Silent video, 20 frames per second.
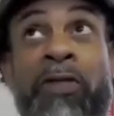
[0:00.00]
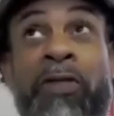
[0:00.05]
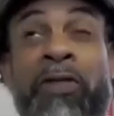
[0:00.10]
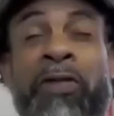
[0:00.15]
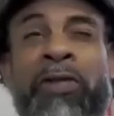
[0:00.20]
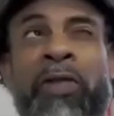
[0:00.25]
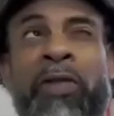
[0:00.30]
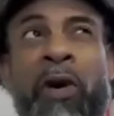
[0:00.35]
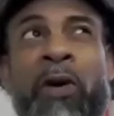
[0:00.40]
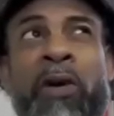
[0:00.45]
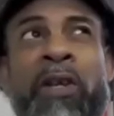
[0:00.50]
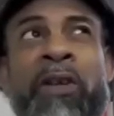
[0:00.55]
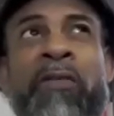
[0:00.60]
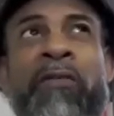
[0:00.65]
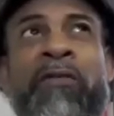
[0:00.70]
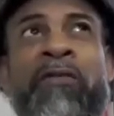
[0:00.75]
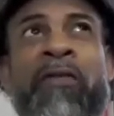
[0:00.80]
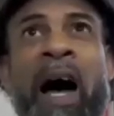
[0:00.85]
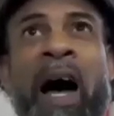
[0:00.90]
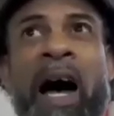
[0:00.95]

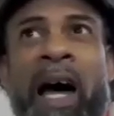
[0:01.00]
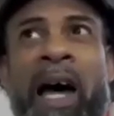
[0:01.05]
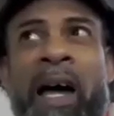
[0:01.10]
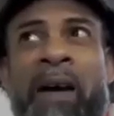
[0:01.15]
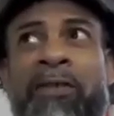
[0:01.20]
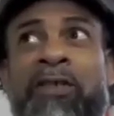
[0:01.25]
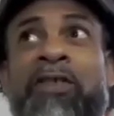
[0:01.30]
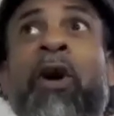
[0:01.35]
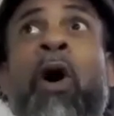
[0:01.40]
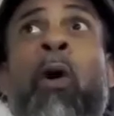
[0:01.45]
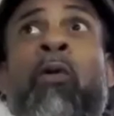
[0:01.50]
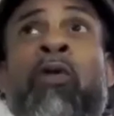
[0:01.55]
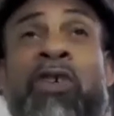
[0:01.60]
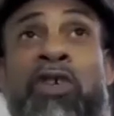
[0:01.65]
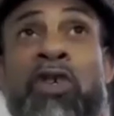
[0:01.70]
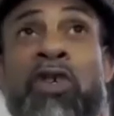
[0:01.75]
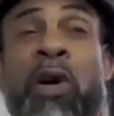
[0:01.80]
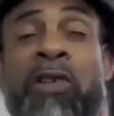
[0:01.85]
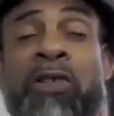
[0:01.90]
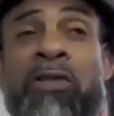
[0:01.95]
over
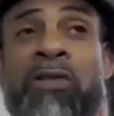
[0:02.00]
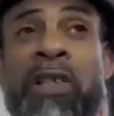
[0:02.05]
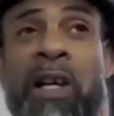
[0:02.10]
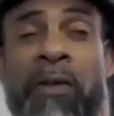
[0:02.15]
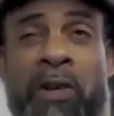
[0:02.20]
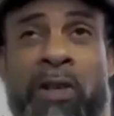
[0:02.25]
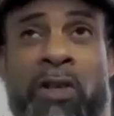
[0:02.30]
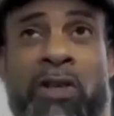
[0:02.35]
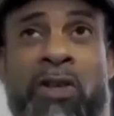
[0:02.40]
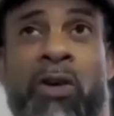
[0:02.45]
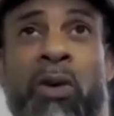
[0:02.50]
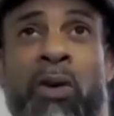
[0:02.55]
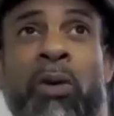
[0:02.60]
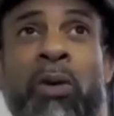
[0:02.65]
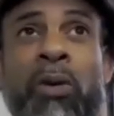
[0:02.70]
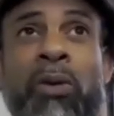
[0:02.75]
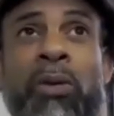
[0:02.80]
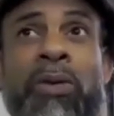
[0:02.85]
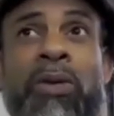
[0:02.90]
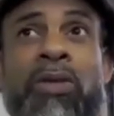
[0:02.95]
200 different
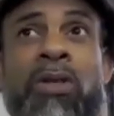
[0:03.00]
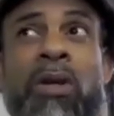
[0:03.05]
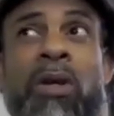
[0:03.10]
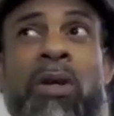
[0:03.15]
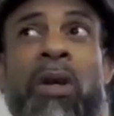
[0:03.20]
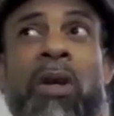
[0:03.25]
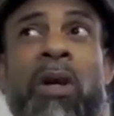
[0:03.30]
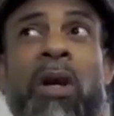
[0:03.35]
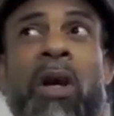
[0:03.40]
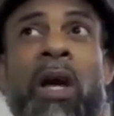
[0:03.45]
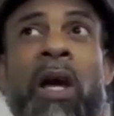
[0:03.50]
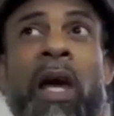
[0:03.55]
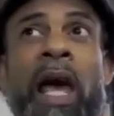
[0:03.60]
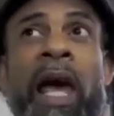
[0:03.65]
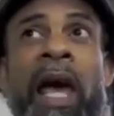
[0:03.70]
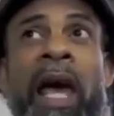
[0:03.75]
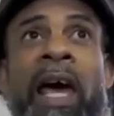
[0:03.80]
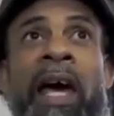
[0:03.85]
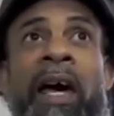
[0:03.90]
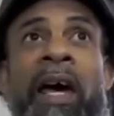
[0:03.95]
schools.
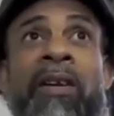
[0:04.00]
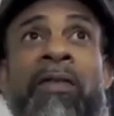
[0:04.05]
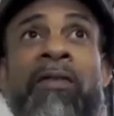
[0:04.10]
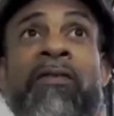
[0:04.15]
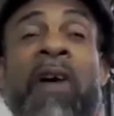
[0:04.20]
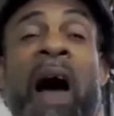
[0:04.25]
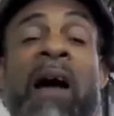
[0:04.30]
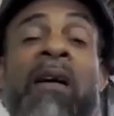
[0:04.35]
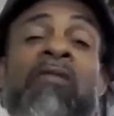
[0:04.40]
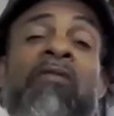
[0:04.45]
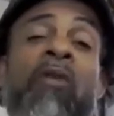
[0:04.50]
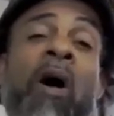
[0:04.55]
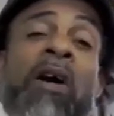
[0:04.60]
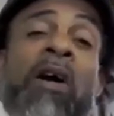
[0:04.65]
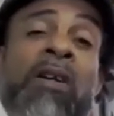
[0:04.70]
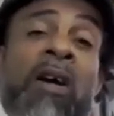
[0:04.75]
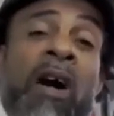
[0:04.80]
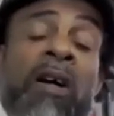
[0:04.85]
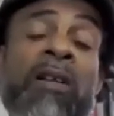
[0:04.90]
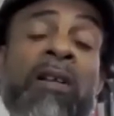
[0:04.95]
And 5 of our
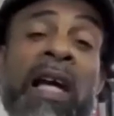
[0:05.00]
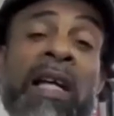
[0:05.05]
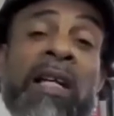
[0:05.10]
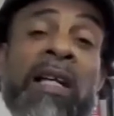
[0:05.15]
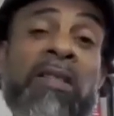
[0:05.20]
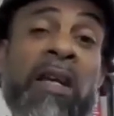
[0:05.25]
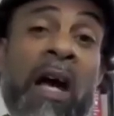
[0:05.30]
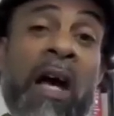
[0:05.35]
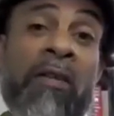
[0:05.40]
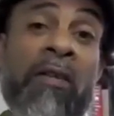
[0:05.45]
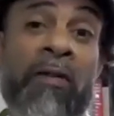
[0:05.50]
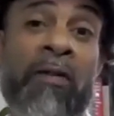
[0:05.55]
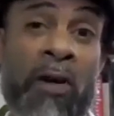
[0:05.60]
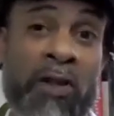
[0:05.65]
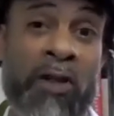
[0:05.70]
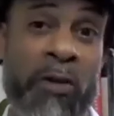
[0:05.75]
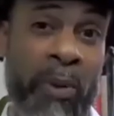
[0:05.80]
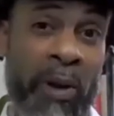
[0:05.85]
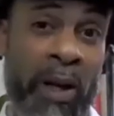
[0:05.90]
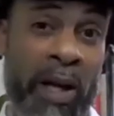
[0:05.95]
young ladies got
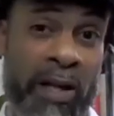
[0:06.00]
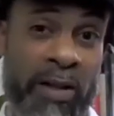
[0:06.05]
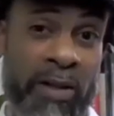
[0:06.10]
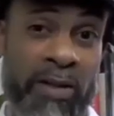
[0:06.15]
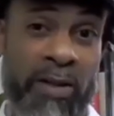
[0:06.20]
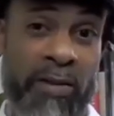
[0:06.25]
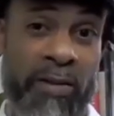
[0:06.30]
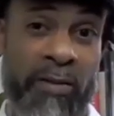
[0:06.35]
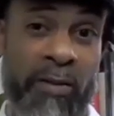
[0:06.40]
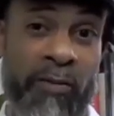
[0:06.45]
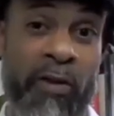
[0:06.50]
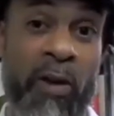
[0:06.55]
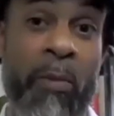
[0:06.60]
first place from